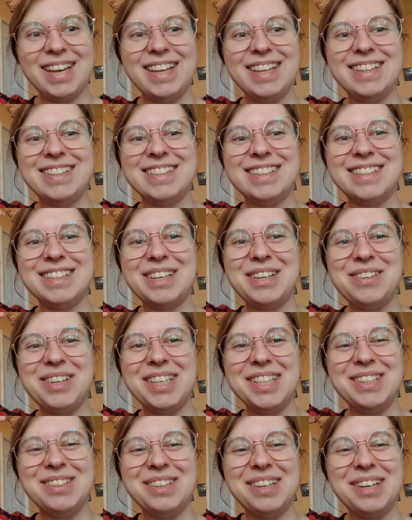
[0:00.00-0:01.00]
it's so
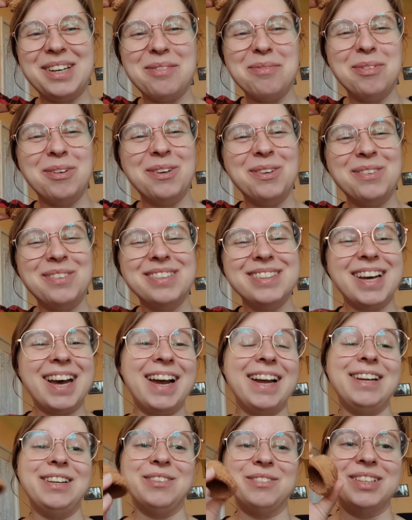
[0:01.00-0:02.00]
adorable.
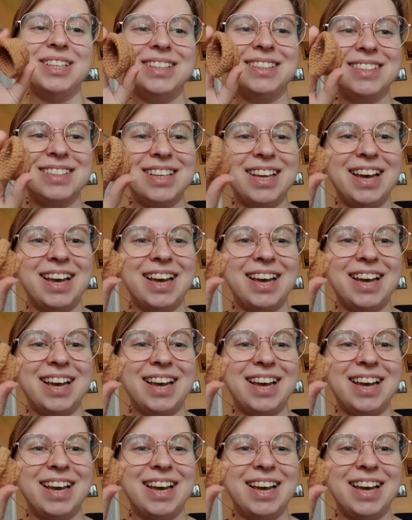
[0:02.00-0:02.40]
I love it.